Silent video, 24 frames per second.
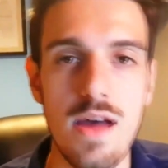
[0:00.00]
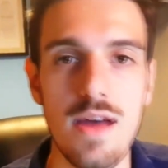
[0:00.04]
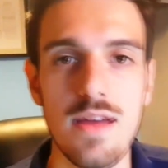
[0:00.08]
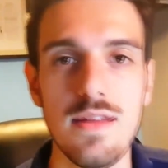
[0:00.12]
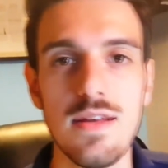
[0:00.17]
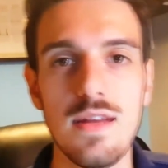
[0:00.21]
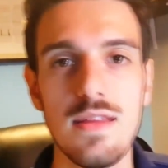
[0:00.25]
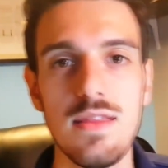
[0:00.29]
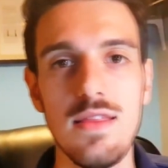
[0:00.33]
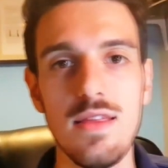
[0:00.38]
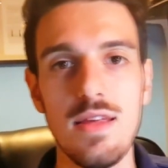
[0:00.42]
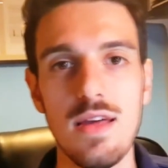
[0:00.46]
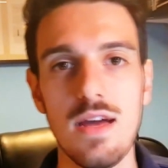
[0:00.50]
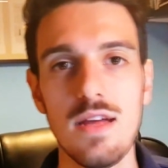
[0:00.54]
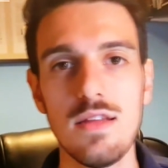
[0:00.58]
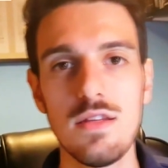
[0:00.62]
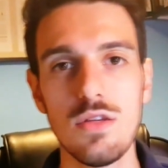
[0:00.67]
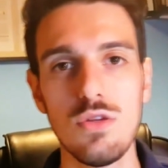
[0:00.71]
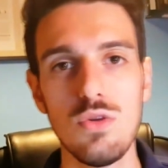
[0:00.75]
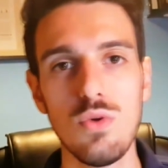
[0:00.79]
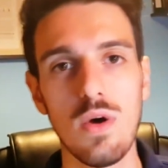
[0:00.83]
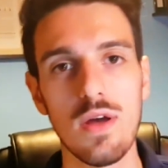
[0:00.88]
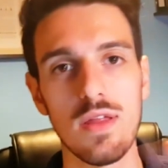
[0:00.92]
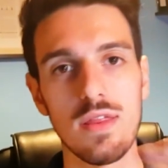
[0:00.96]
and at the
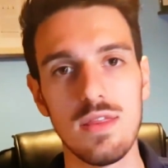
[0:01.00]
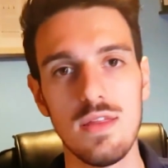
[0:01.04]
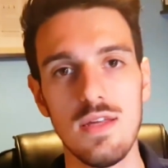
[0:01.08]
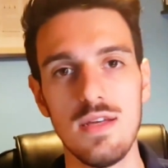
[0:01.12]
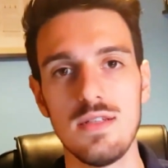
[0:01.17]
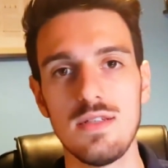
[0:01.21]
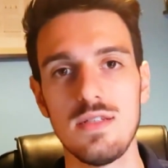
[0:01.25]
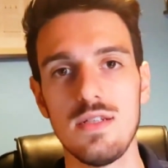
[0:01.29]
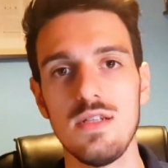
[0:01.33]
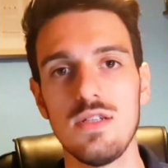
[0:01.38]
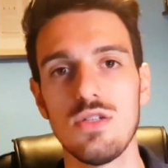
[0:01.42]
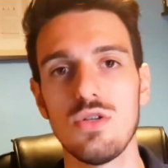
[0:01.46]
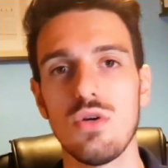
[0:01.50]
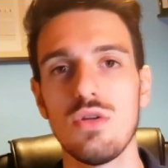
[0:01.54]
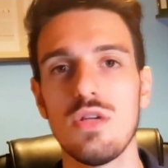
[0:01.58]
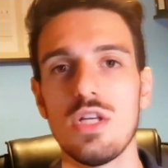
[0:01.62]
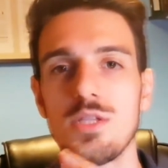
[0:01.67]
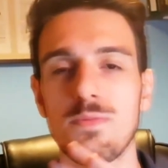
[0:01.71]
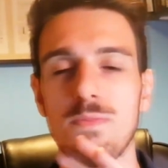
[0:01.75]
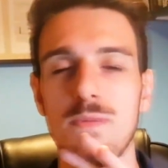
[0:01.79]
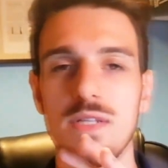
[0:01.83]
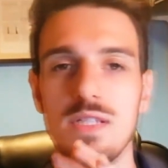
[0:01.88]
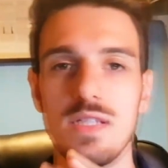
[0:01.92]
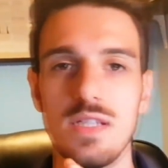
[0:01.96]
end do a thesis on a
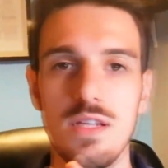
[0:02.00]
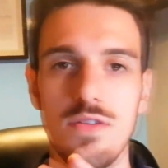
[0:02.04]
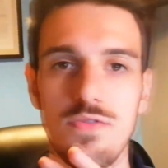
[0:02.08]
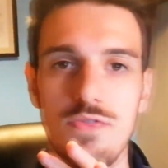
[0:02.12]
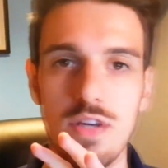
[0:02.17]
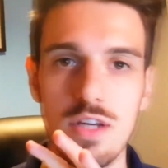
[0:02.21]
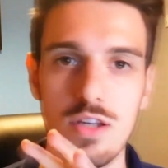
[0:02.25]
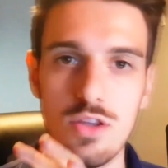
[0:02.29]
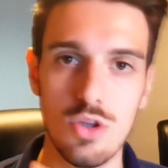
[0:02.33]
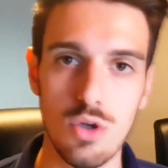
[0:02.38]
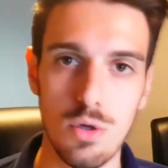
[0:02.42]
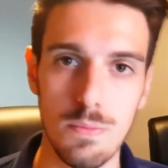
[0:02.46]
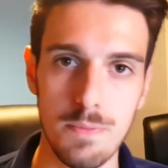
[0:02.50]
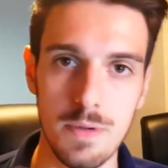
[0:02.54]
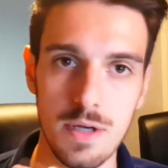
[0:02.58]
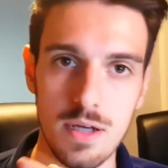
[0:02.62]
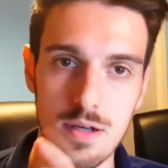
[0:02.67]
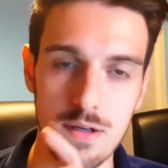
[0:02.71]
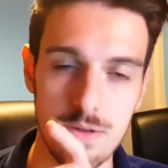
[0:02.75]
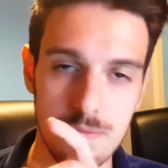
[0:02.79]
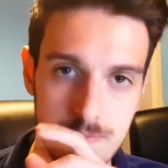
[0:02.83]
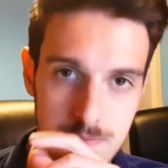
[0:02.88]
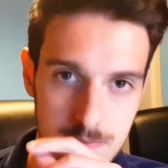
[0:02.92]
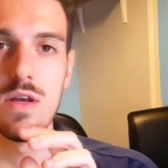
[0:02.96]
specific topic.
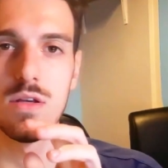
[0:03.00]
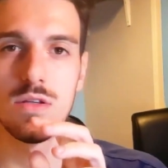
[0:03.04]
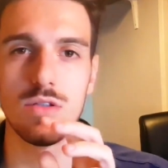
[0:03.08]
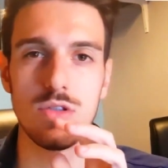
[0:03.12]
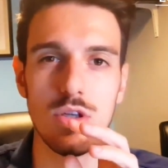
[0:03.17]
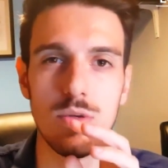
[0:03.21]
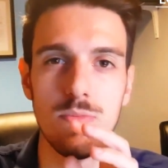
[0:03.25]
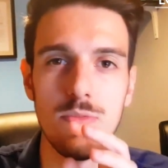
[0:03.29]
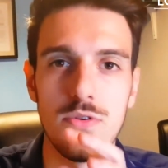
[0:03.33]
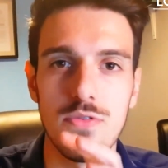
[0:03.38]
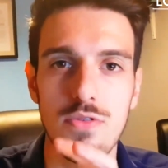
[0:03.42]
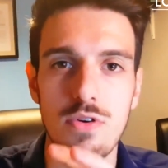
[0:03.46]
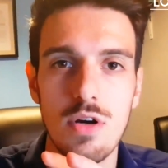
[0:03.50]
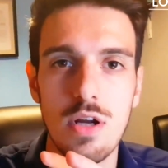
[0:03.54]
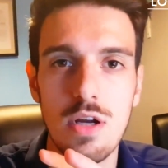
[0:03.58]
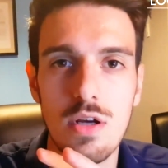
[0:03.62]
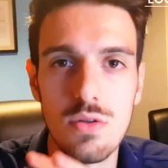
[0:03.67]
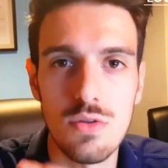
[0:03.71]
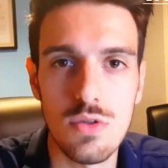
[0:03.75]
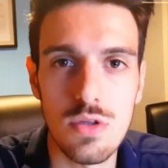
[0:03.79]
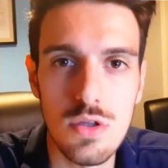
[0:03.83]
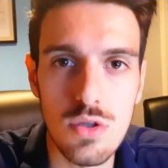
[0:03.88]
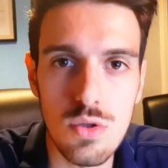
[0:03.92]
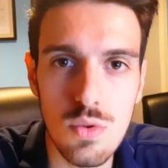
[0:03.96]
So before I
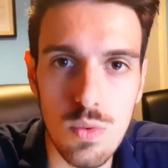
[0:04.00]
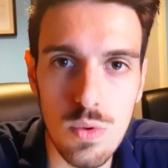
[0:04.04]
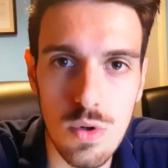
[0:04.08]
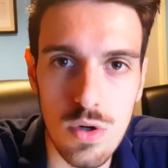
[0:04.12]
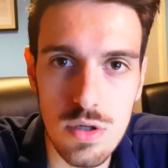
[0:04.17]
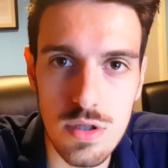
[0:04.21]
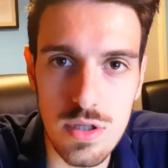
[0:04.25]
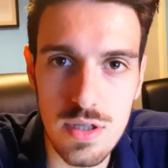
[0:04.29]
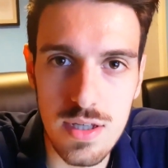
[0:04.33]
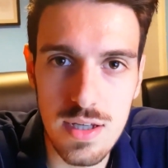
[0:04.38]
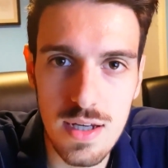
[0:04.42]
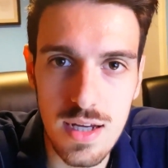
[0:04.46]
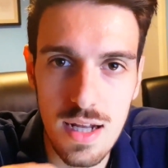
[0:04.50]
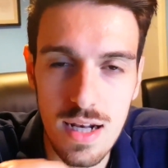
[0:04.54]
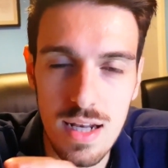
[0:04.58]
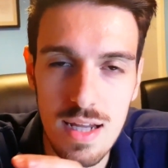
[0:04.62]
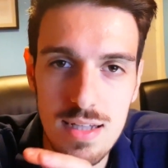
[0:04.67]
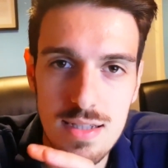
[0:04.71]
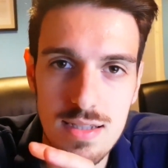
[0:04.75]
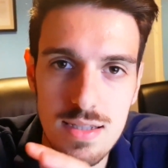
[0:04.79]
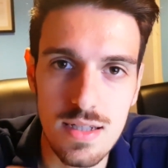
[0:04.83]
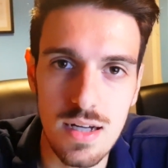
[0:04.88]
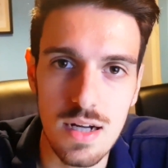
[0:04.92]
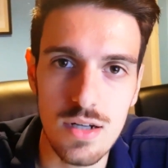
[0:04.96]
continue working,
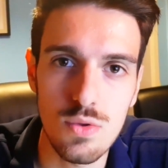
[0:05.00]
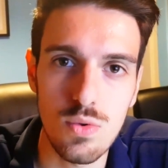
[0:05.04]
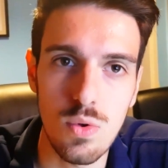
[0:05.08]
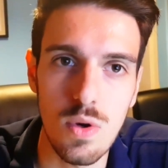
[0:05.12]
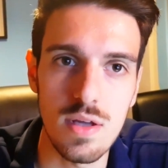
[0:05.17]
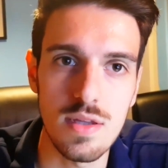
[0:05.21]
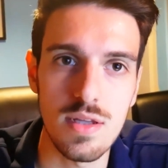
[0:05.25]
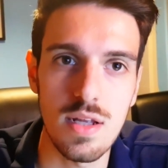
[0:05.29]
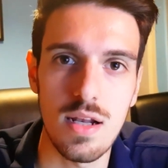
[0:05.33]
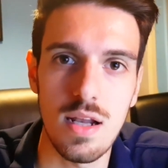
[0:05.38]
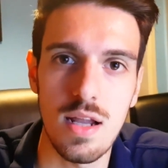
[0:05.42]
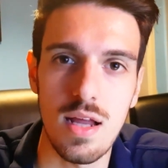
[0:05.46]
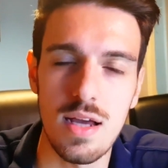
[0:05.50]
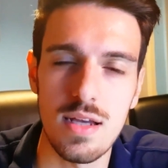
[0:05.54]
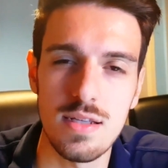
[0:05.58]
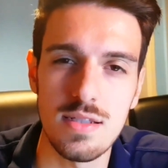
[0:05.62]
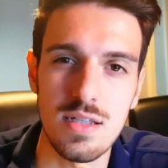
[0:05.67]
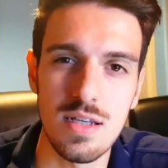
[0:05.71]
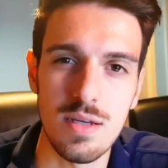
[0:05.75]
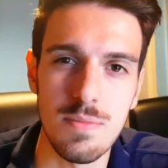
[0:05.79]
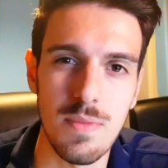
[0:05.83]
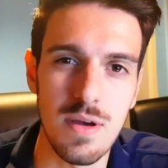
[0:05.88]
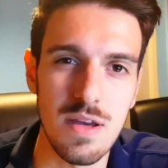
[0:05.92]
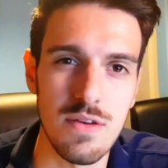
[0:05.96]
let's start to
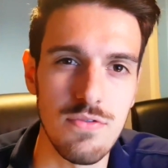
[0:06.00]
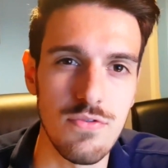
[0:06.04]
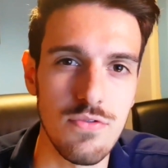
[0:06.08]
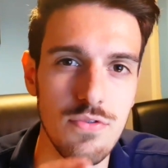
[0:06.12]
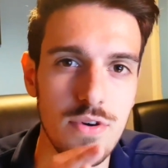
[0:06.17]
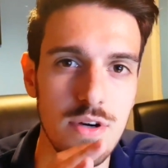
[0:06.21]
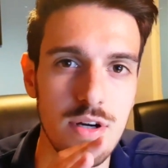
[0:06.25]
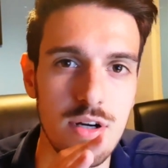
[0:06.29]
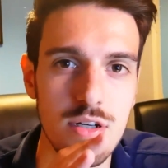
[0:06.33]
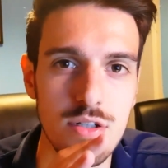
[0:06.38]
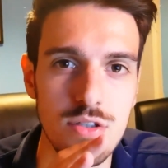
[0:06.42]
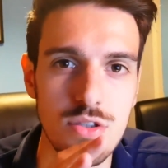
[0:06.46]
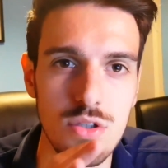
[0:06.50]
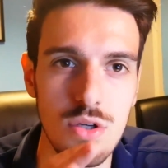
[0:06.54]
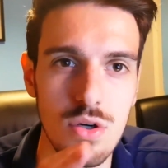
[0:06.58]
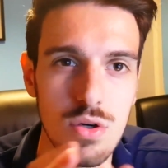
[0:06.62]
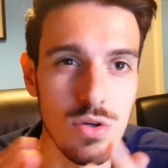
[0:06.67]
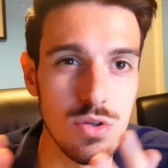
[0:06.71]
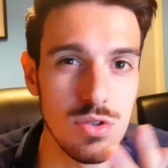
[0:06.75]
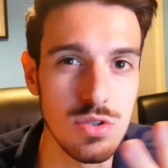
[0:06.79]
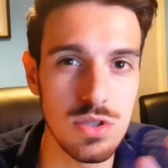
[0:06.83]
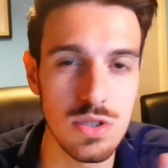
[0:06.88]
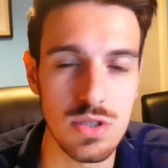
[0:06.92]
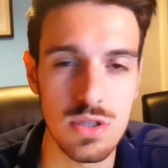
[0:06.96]
analyzing my first
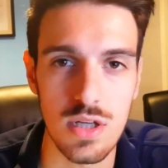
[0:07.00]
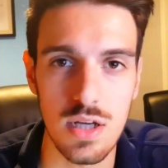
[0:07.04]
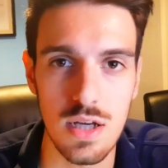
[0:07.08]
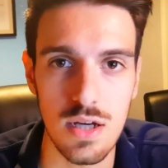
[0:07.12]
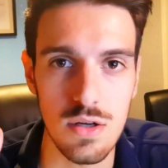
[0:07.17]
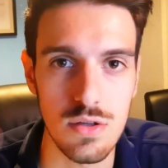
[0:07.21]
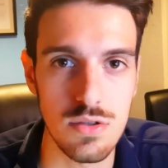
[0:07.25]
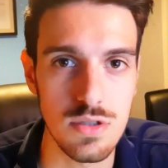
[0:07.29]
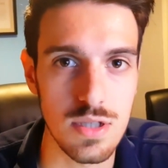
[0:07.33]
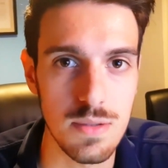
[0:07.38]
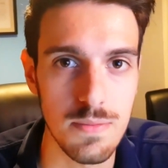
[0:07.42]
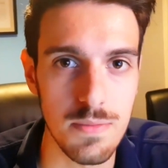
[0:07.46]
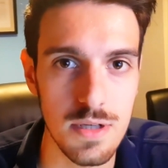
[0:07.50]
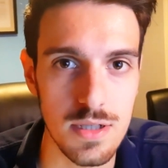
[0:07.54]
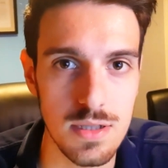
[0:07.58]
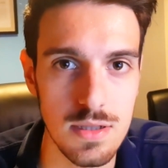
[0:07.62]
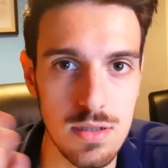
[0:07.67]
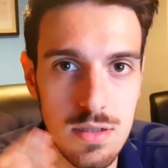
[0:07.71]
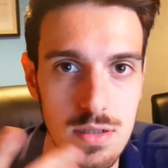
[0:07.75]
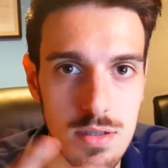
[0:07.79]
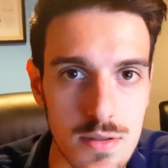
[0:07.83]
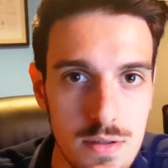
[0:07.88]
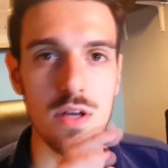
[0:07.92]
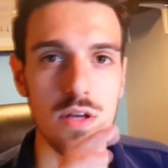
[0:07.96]
or second
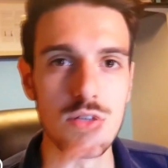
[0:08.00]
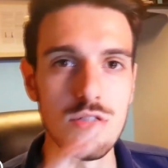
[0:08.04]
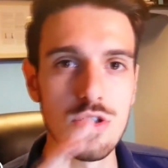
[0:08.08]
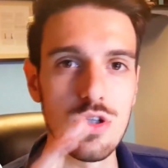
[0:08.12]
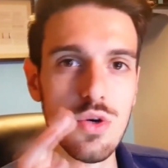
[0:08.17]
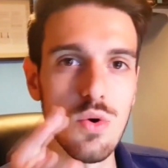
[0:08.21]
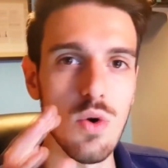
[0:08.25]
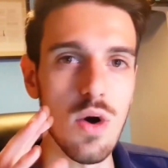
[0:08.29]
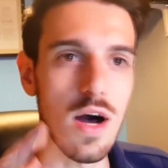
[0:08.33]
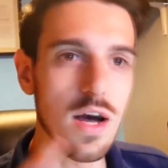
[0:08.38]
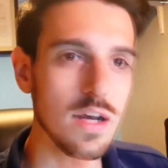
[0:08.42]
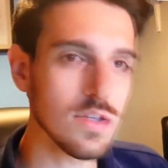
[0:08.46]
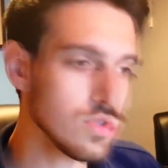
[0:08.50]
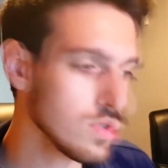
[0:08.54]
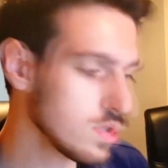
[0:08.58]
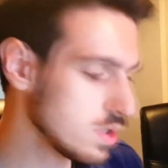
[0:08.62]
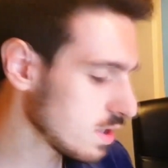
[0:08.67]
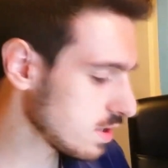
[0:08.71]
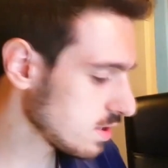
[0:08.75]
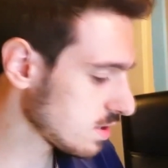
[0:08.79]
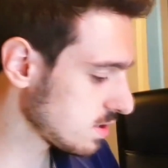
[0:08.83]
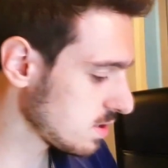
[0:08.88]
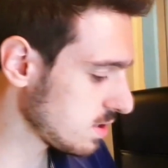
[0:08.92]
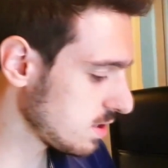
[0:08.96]
semester. So as you
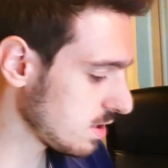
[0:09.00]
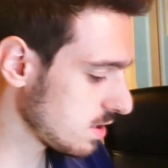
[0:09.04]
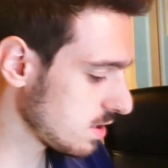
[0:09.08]
can see